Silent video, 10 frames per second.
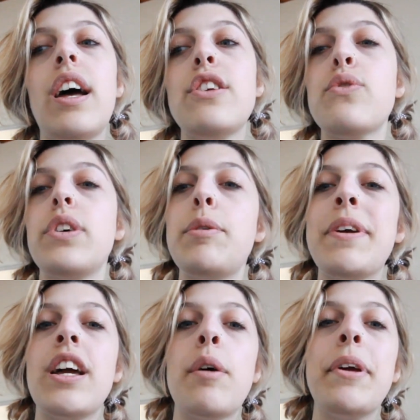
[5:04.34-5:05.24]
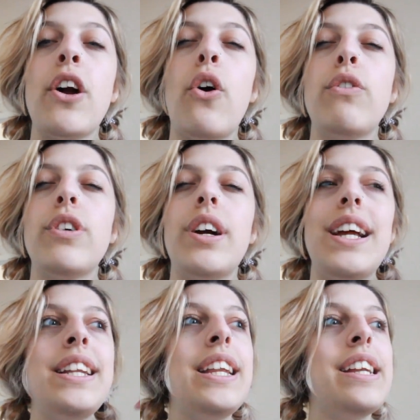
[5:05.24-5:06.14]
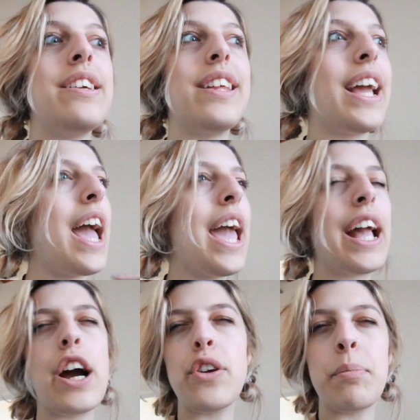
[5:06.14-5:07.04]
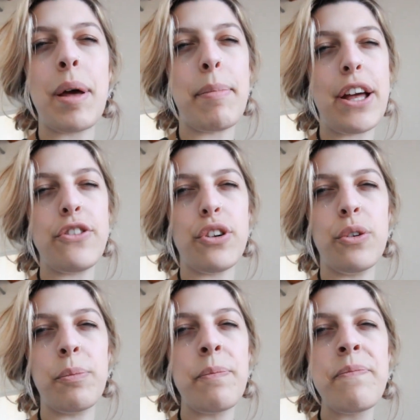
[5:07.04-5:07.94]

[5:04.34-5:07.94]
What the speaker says: has really been coming over and needing to like hang out in my bedroom.